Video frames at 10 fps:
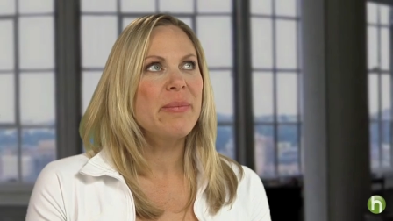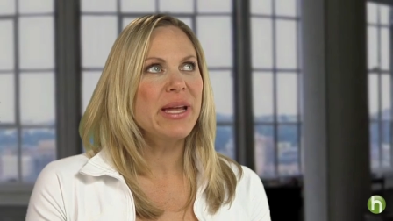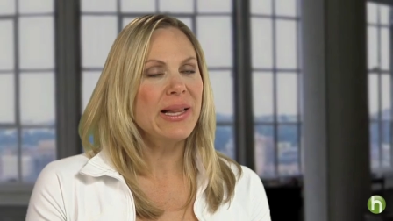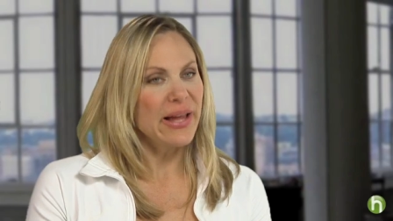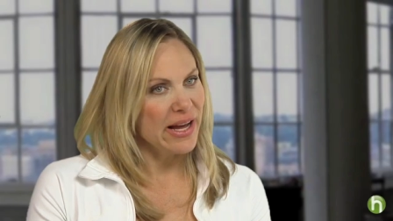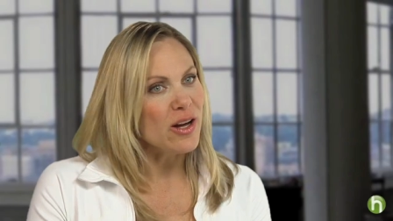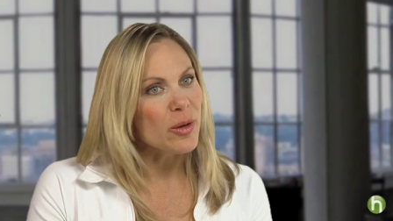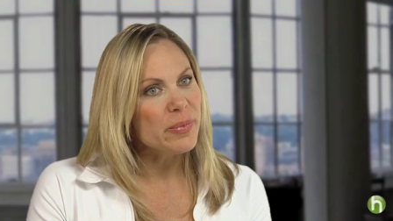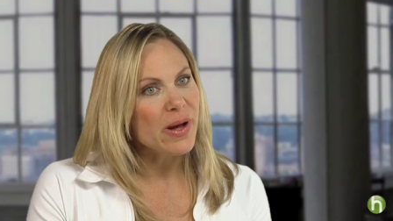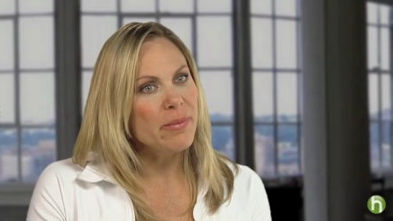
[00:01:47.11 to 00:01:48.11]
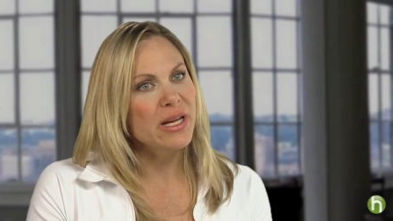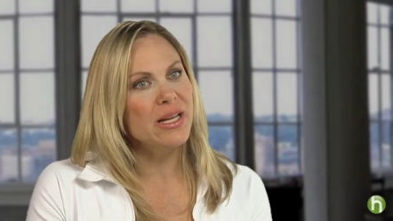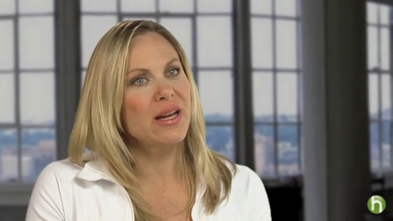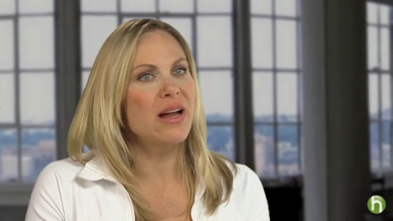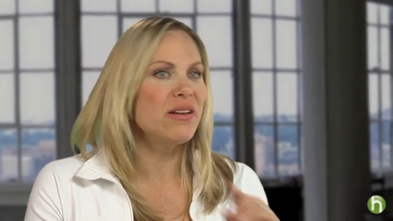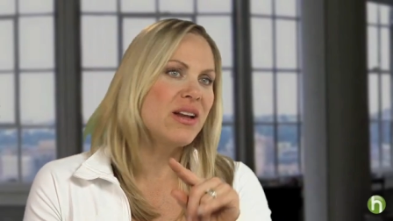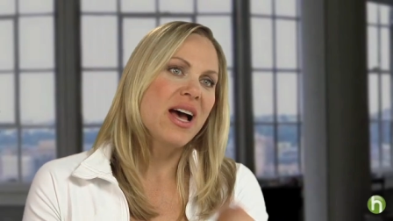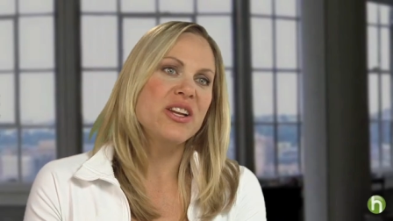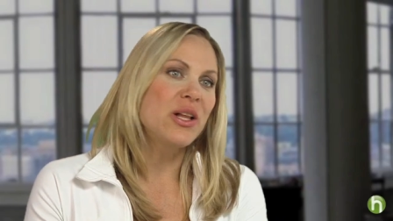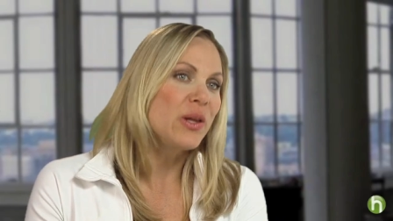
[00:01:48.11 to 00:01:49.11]
It'll help. I mean,
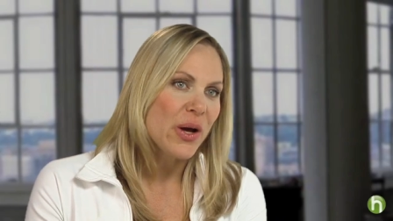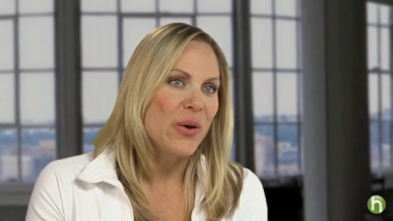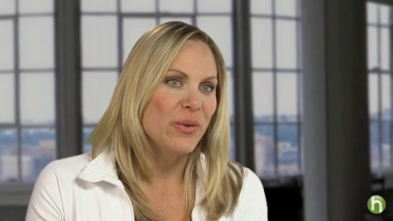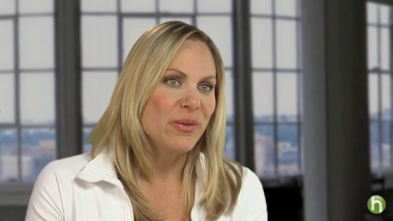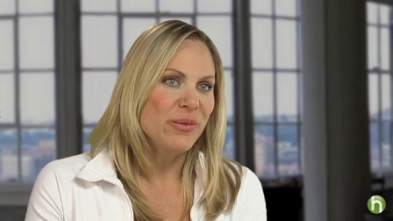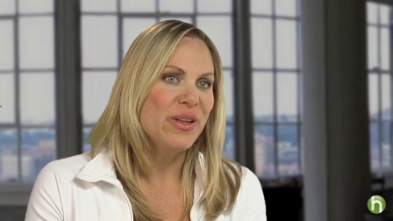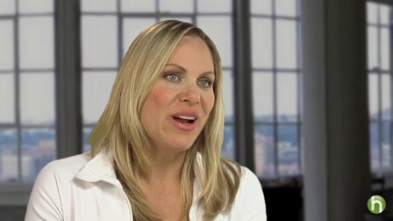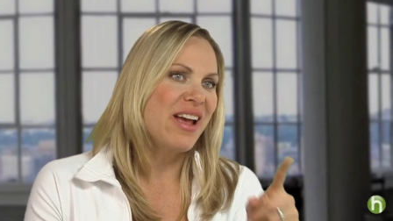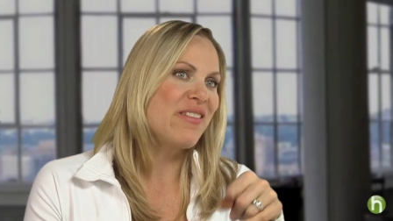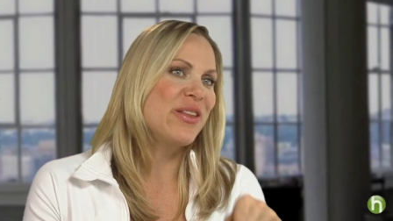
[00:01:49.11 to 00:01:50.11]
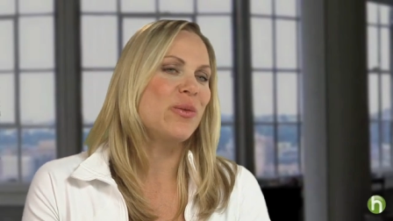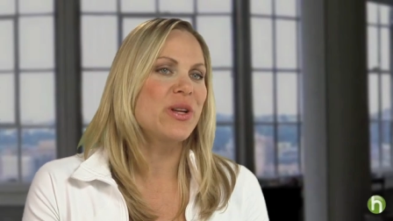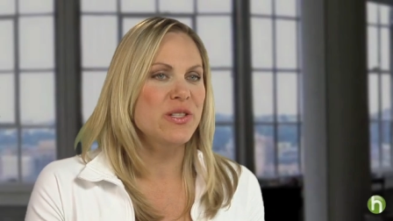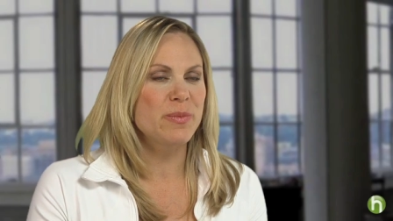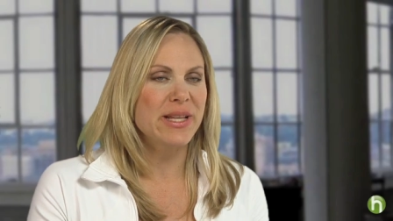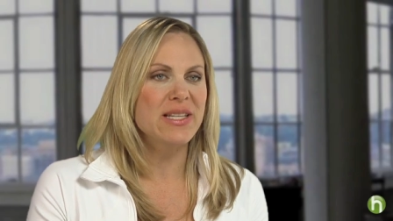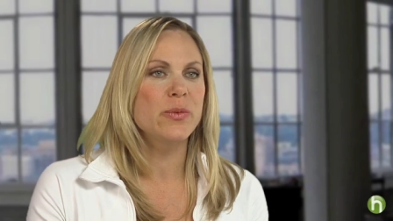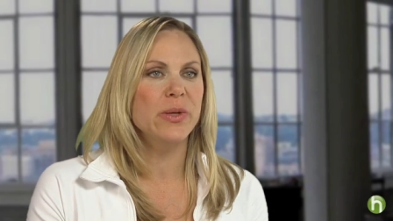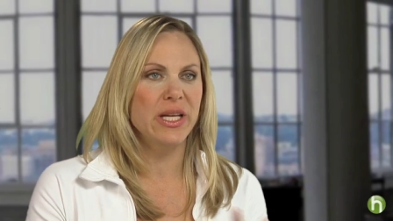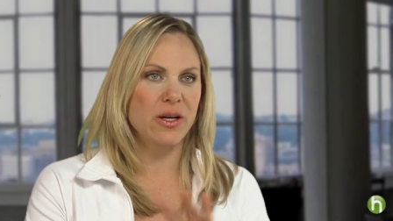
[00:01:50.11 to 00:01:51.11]
not alone. I have other ones, but that's a
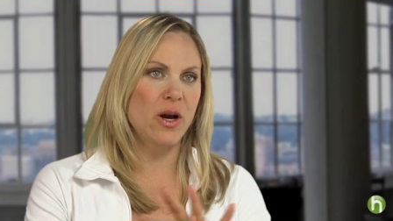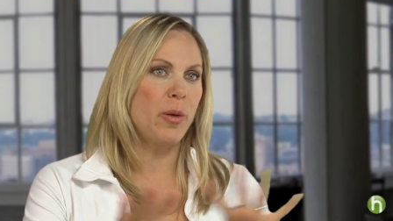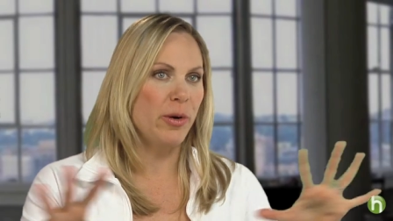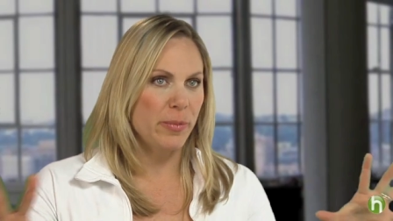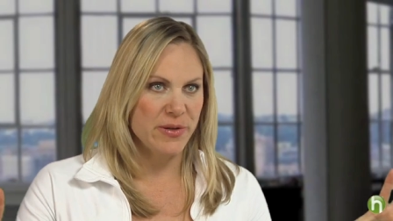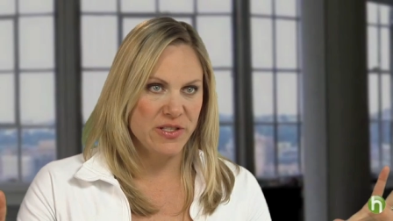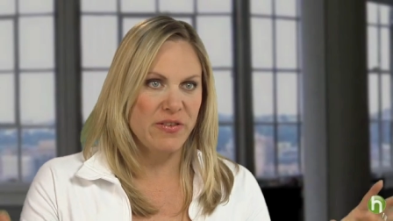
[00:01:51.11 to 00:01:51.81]
really good all-purpose